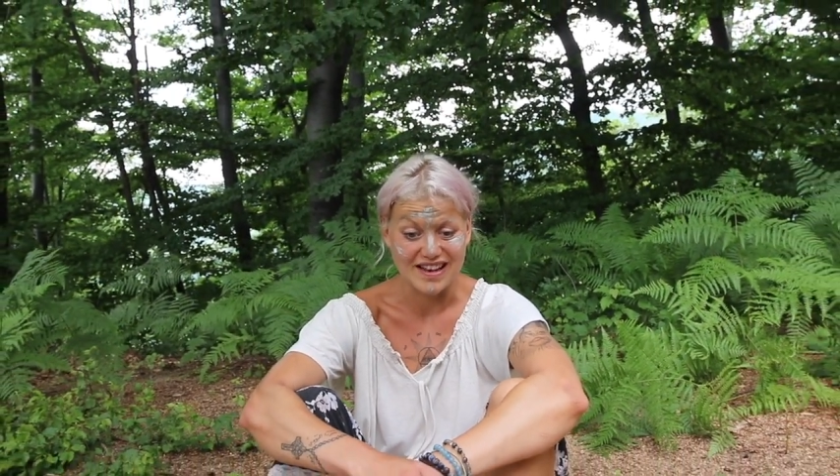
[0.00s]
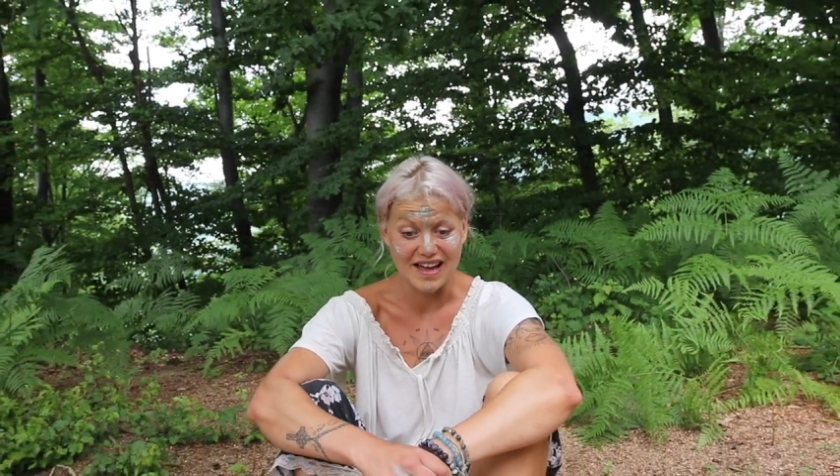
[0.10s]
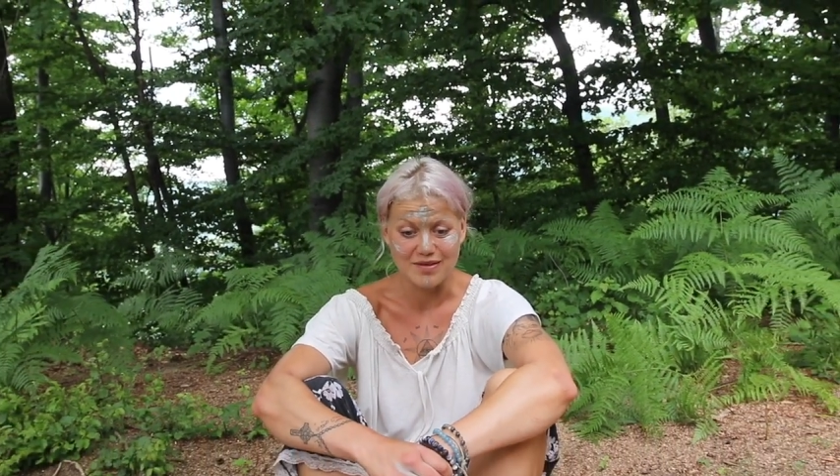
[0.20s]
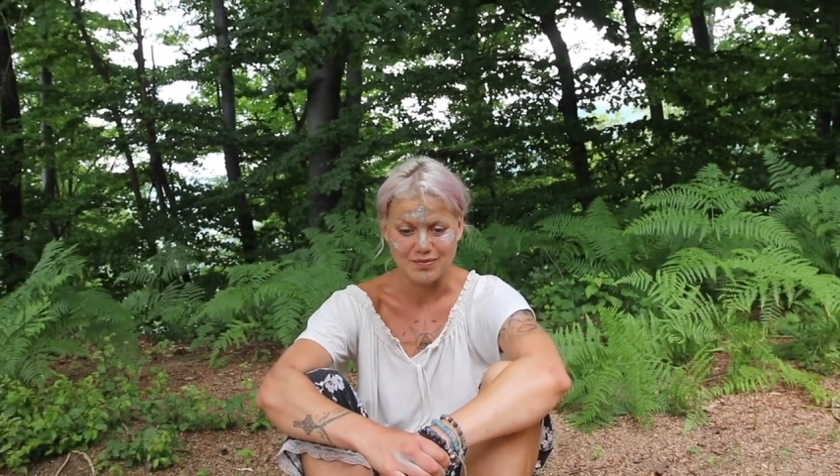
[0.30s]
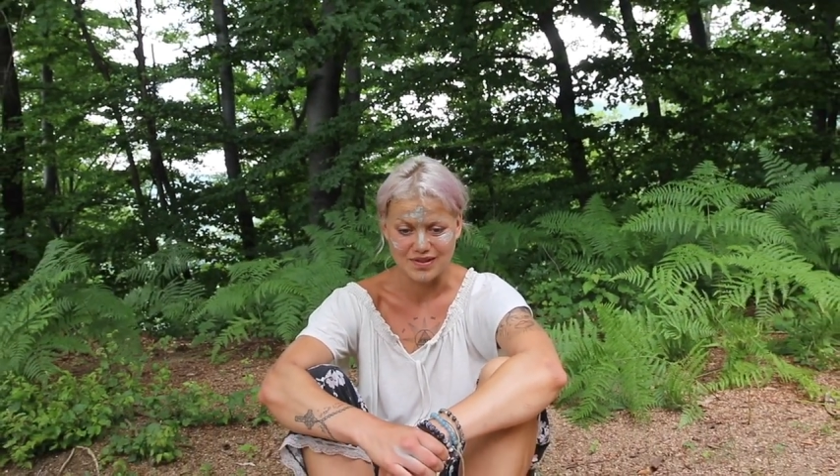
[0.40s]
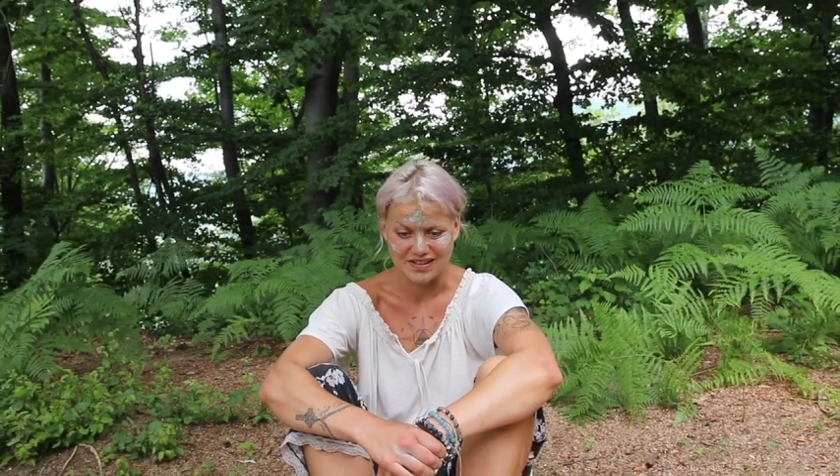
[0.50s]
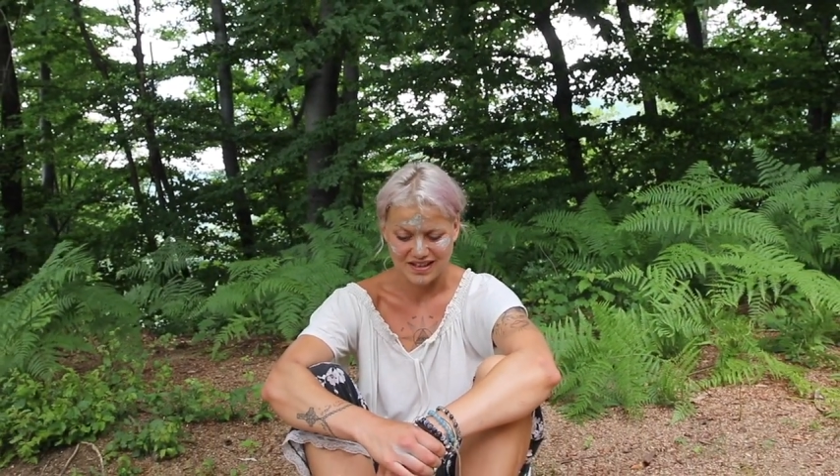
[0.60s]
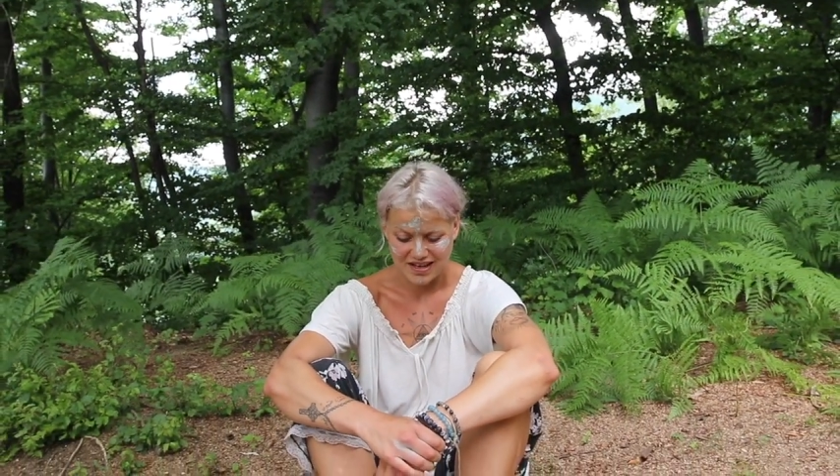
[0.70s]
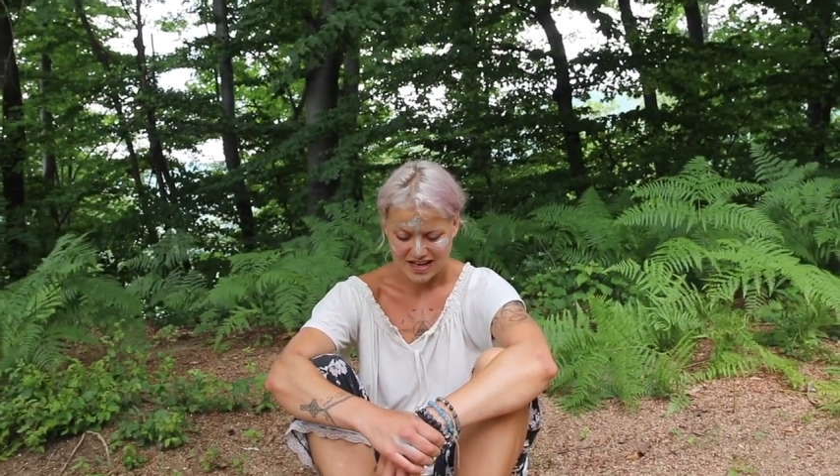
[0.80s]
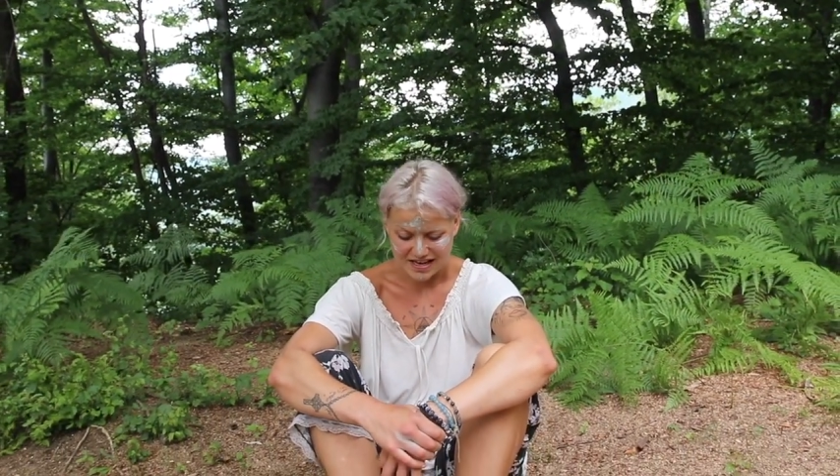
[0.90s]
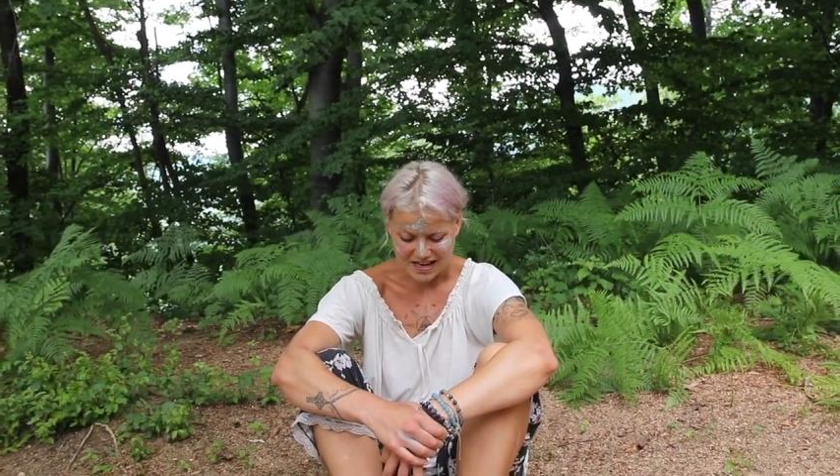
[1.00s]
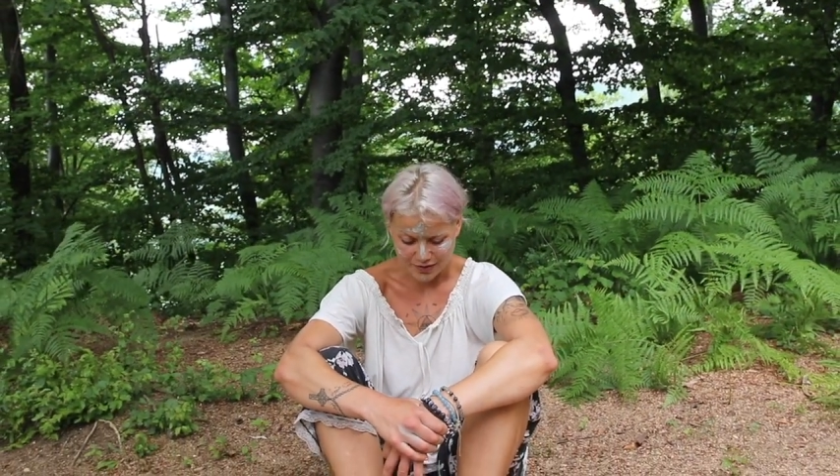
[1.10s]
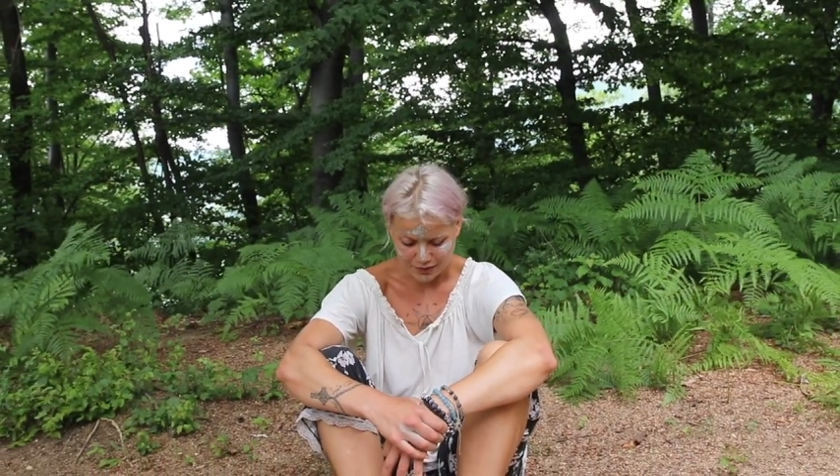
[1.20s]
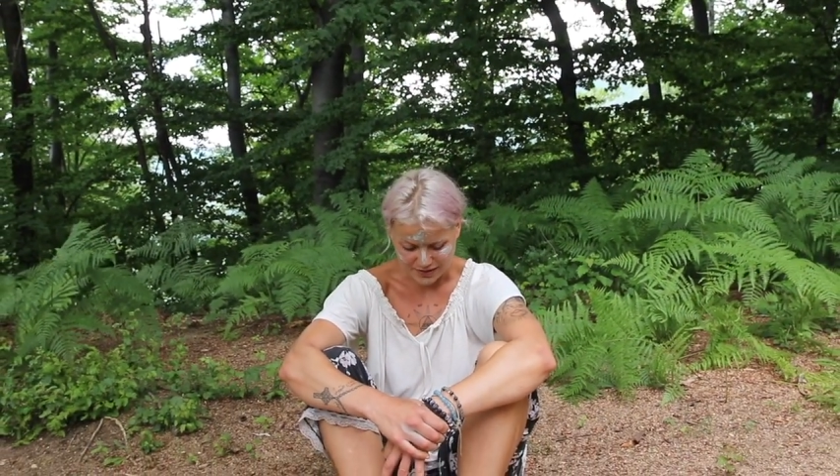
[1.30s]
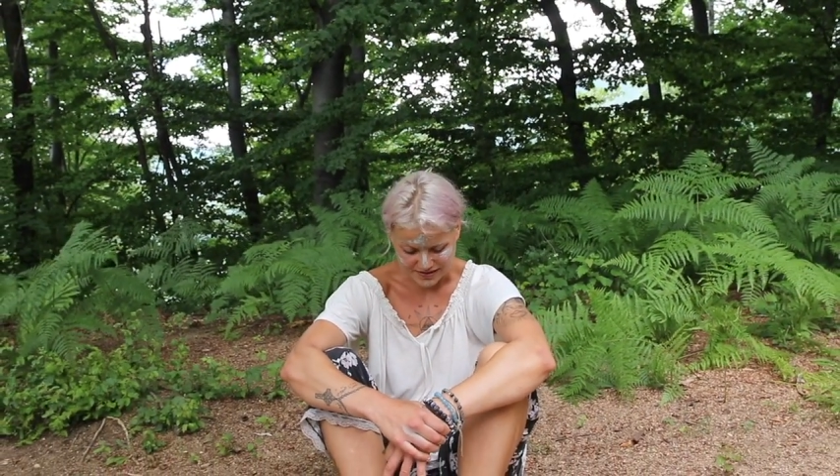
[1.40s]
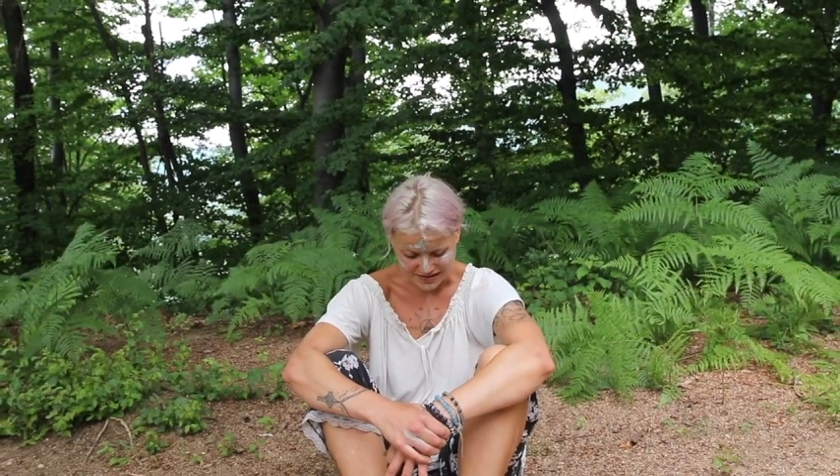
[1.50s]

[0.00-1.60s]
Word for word: alignment. Now you can